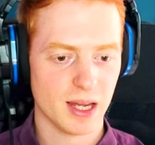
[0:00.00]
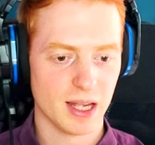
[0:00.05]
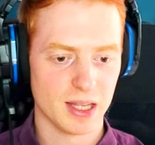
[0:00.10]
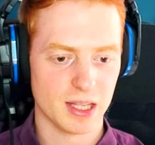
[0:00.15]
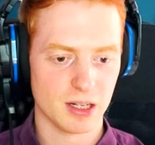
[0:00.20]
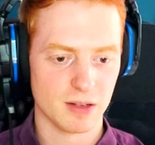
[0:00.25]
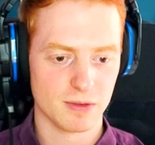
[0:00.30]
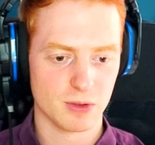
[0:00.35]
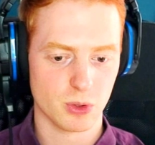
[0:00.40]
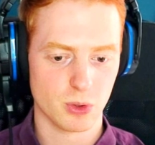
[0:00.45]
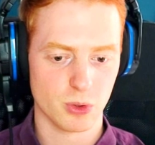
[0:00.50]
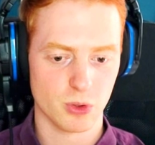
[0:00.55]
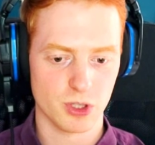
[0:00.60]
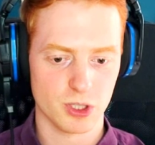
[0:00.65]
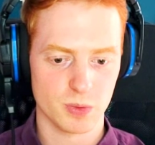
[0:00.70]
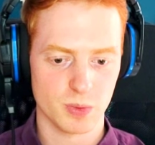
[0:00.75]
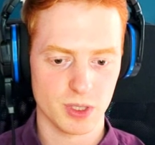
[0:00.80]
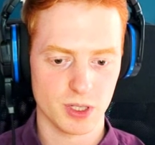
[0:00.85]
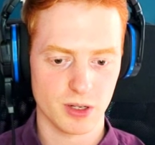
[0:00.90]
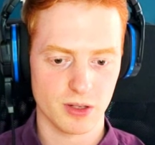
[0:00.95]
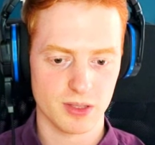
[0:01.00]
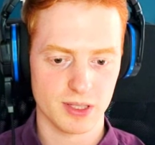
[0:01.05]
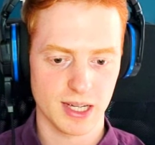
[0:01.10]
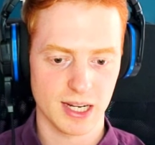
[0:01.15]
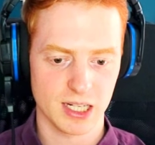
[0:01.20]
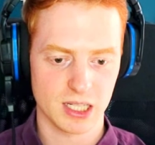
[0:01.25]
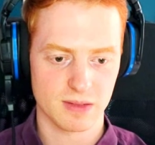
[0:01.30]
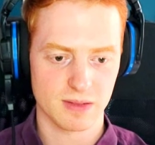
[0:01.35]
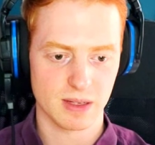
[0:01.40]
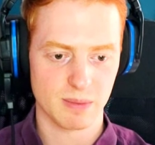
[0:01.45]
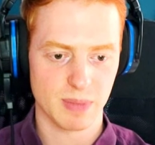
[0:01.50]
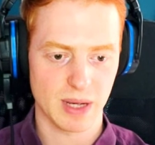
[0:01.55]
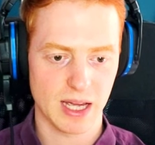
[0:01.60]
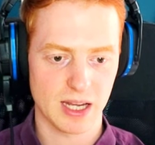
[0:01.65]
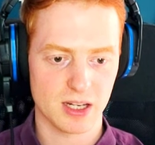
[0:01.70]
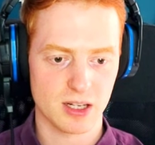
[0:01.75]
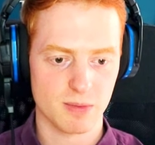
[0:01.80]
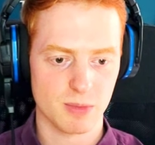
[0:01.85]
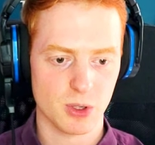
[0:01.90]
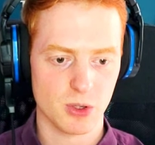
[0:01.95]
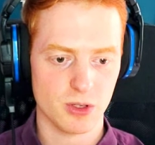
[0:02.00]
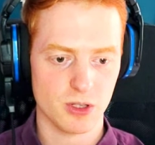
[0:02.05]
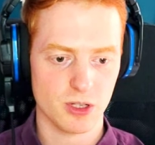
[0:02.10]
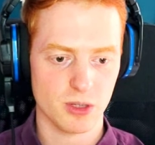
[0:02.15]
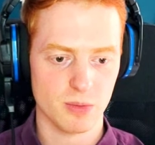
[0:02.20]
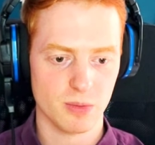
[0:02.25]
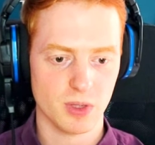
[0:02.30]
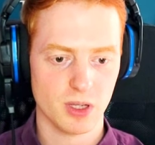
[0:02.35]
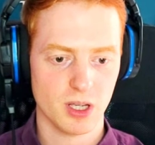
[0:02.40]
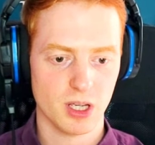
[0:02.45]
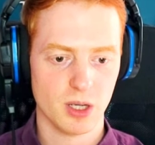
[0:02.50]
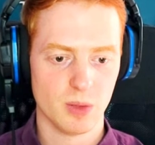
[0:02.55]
And then, of course, we're going to activate Pandemonium.